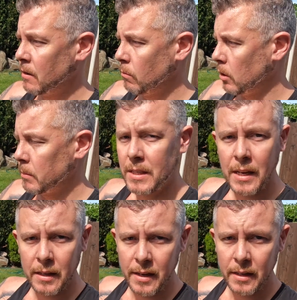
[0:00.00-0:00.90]
One of my
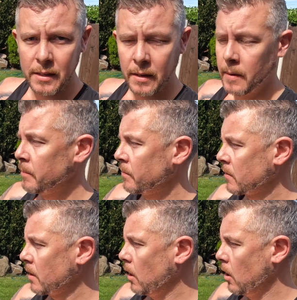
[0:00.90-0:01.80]
Sankeys.
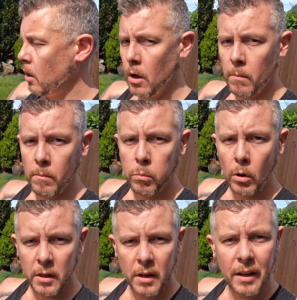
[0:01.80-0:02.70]

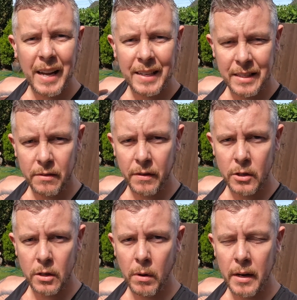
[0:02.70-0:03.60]
One of the last
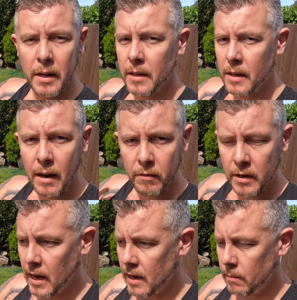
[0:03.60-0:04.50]
fish that went in, it didn't have a
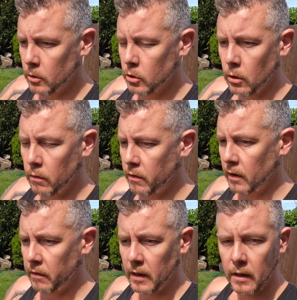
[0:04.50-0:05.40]
name and stuff,
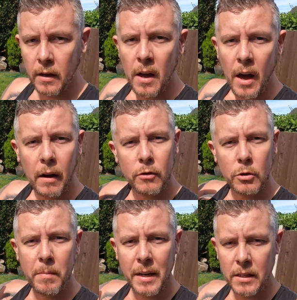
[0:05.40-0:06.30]
and I think I've
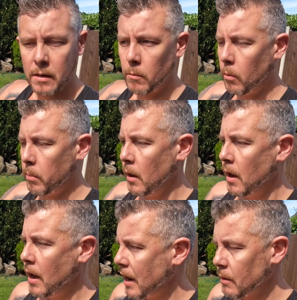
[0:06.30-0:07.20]
just mixed him up.
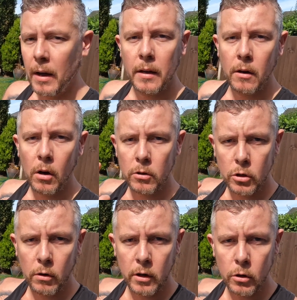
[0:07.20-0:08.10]
Anyway, long
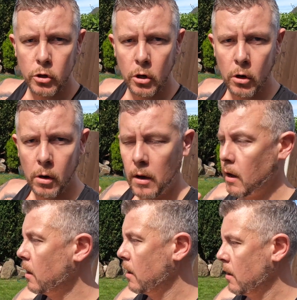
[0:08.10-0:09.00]
story cut short,
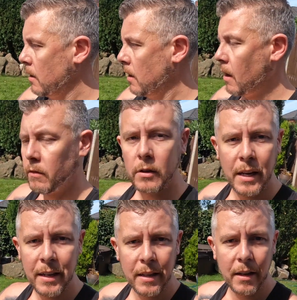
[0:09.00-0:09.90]
I've got
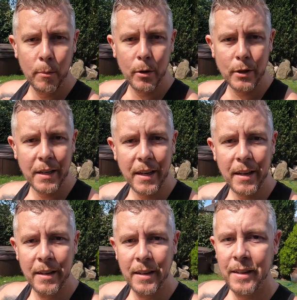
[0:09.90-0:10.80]
10 of the little buggers in
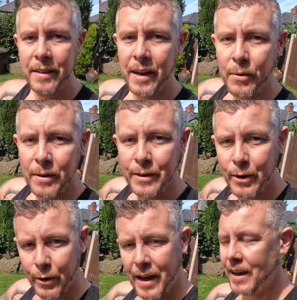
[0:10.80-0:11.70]
here now,
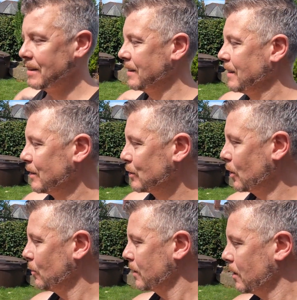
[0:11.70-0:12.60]
not 9.
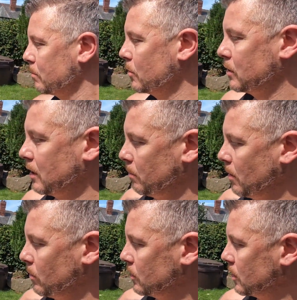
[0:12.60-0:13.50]
So we've got a Brucey little
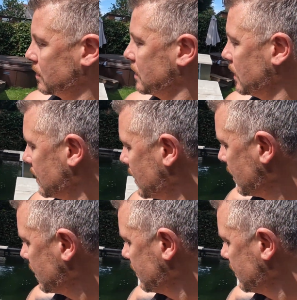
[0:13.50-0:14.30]
bonus, you can see there.